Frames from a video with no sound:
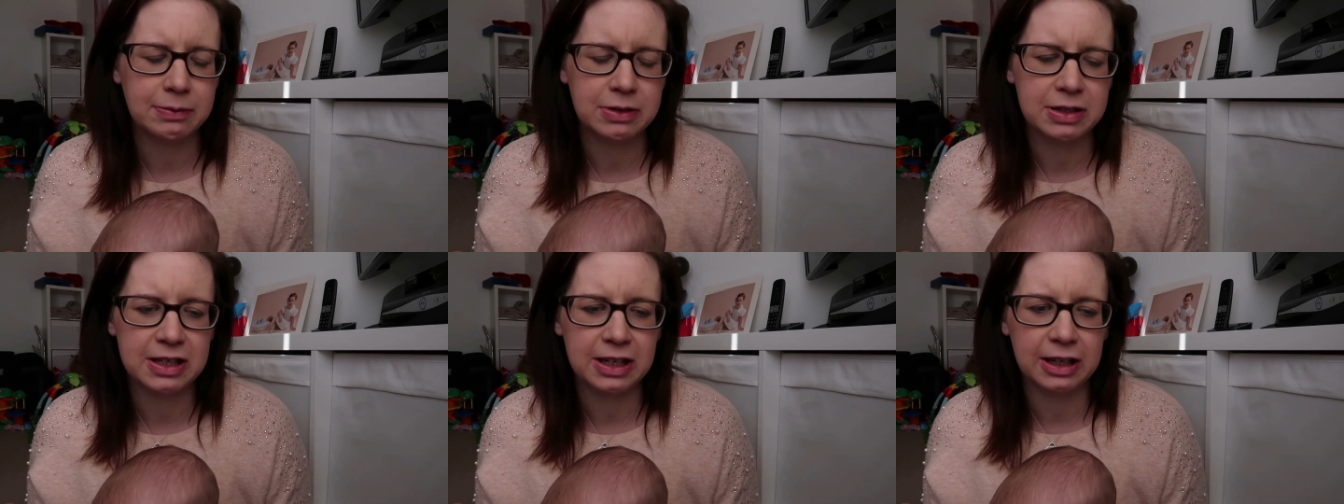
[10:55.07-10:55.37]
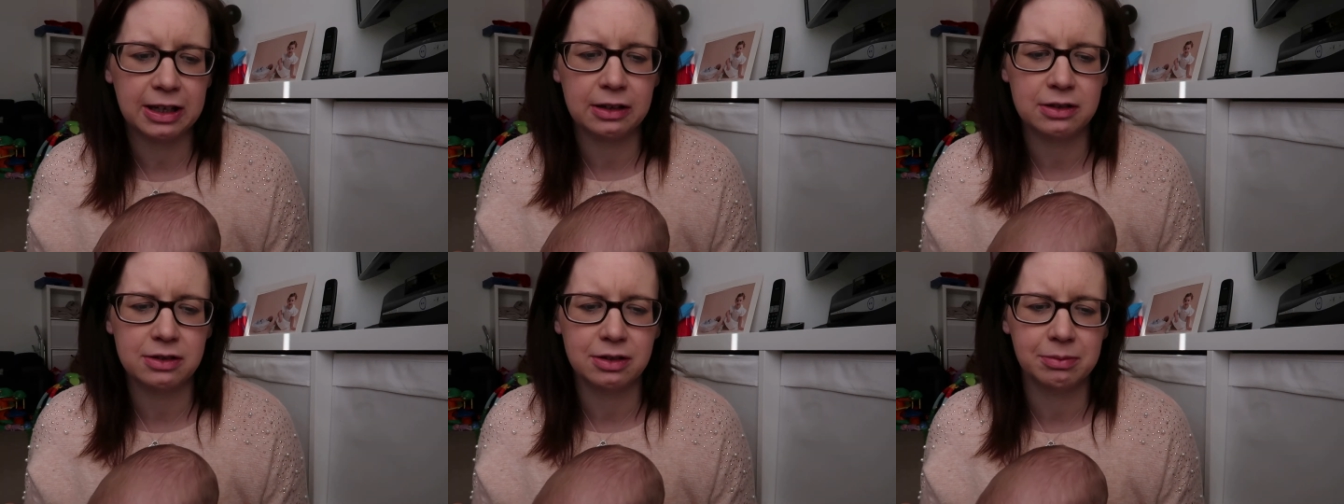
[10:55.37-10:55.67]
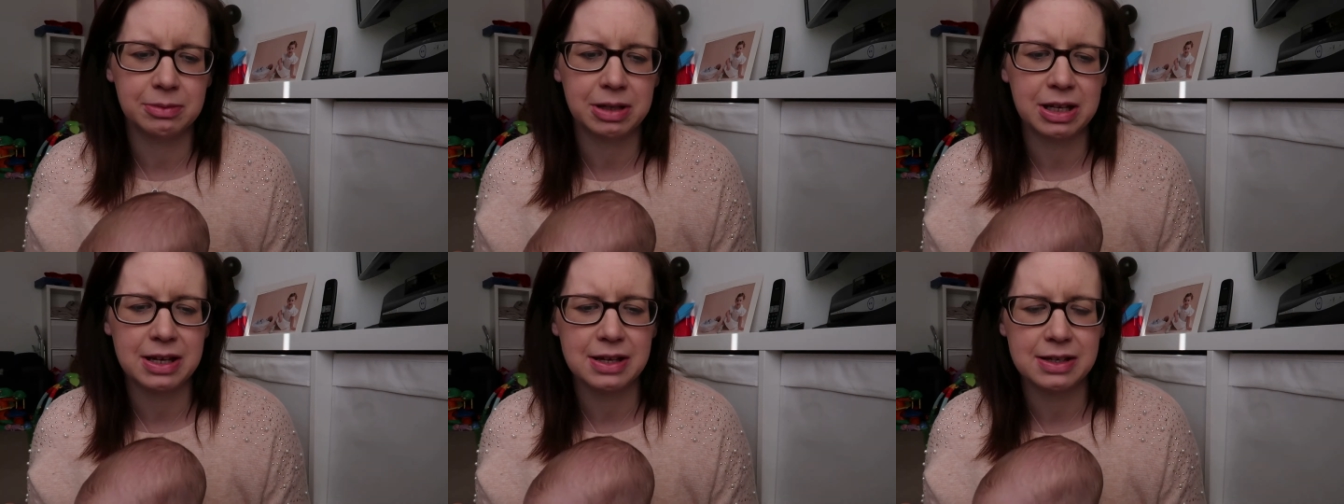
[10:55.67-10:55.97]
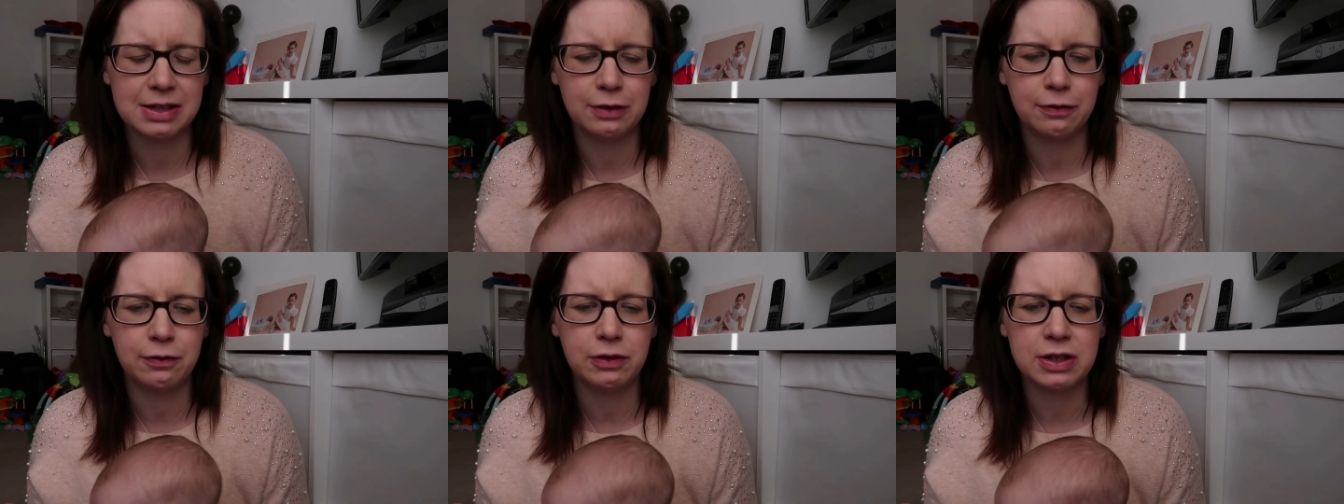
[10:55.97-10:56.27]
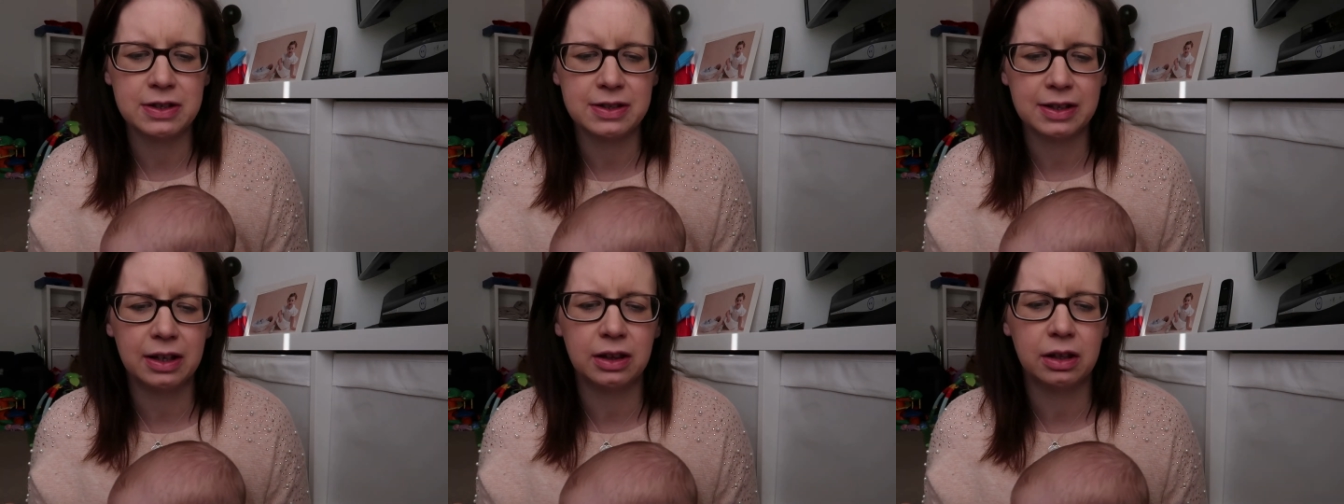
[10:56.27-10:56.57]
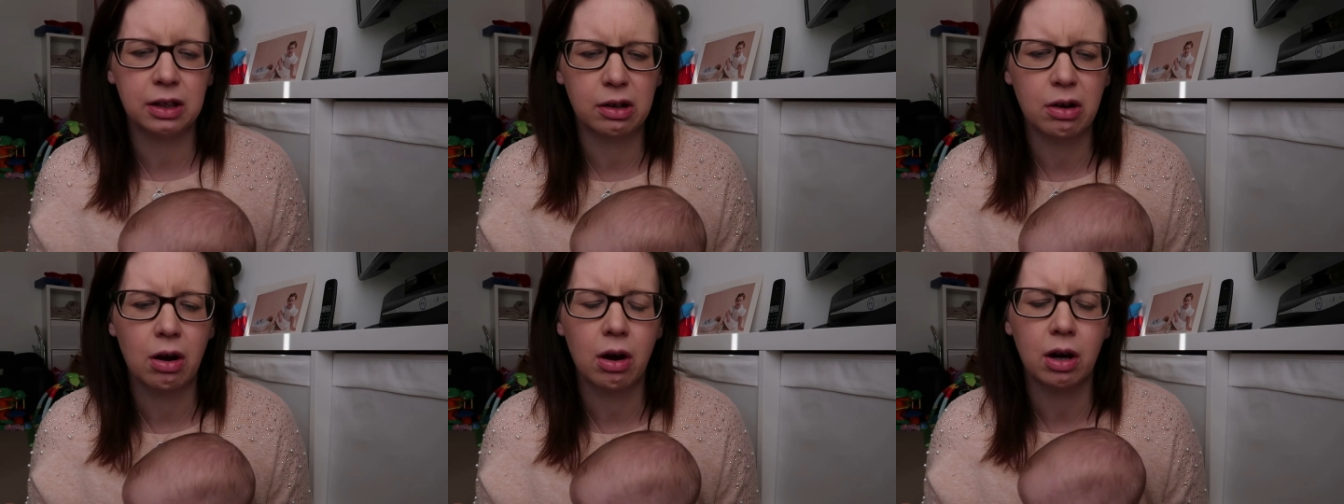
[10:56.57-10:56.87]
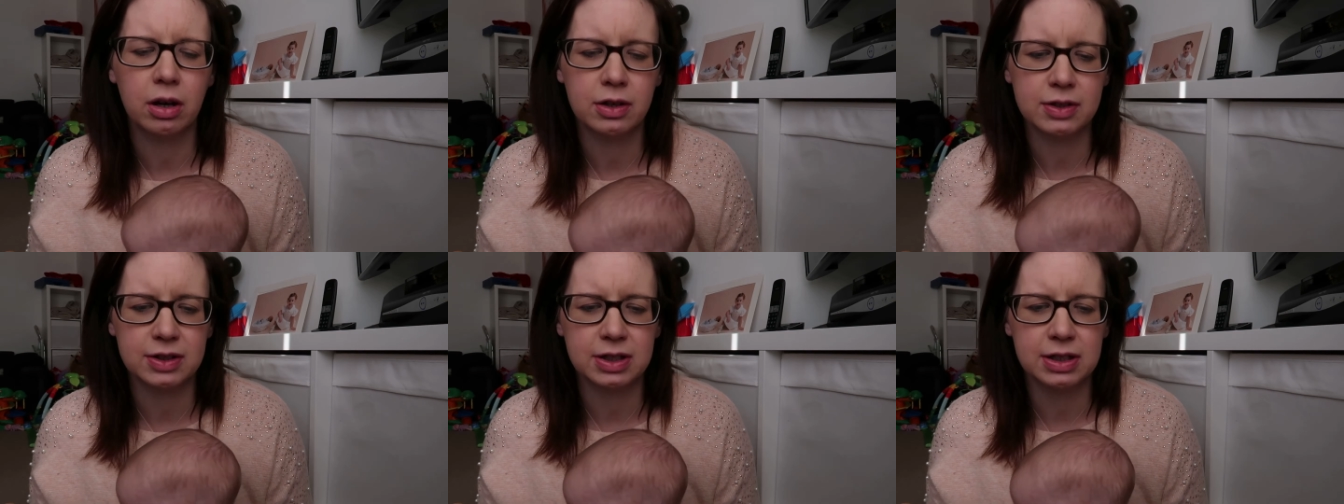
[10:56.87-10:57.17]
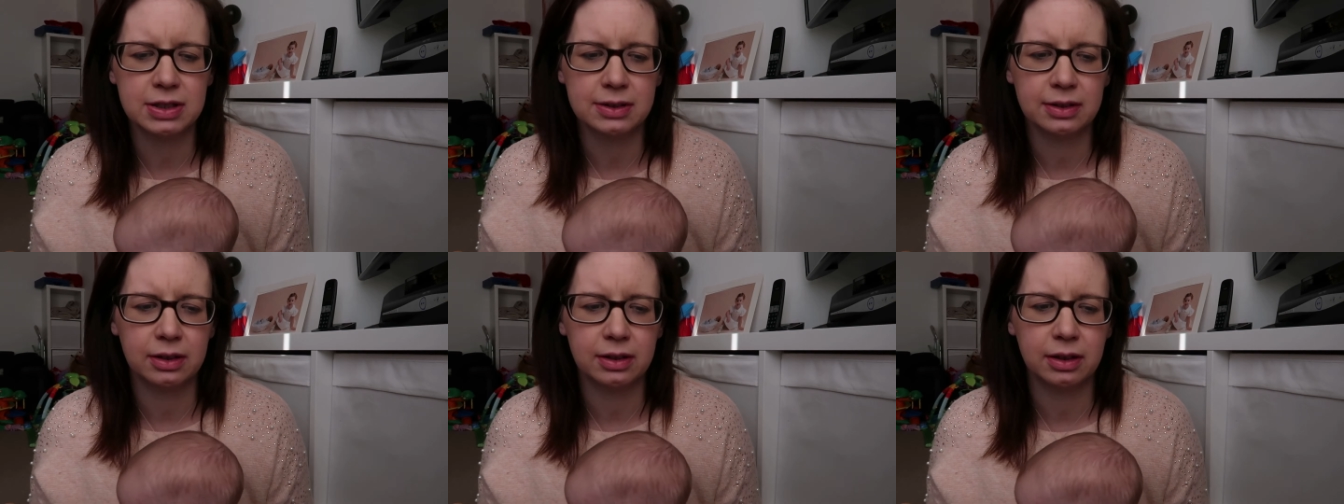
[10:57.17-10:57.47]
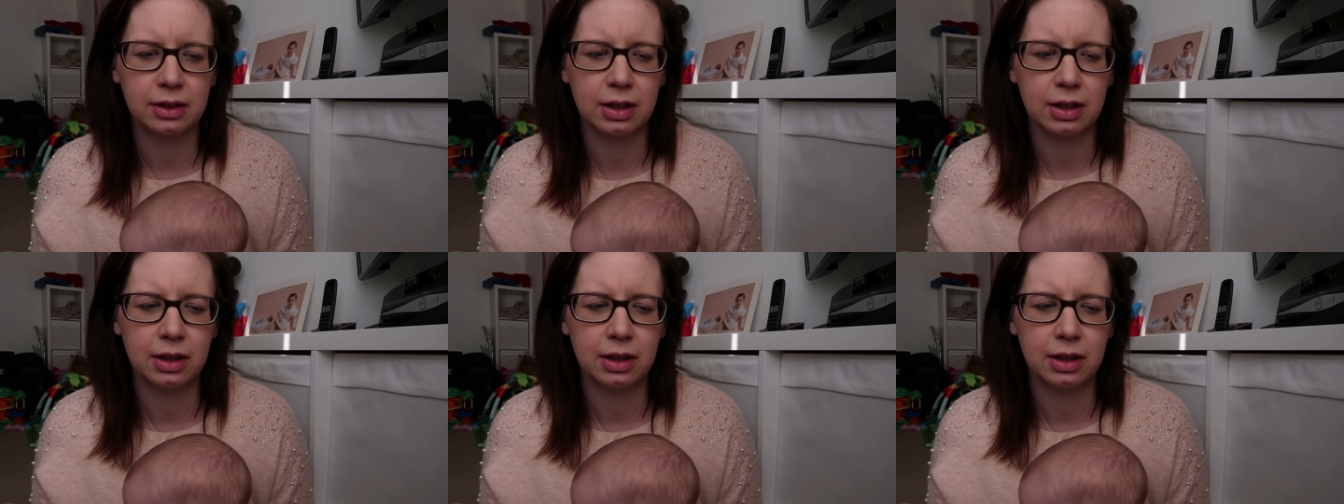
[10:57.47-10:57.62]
him to take a dummy is if he's in the car seat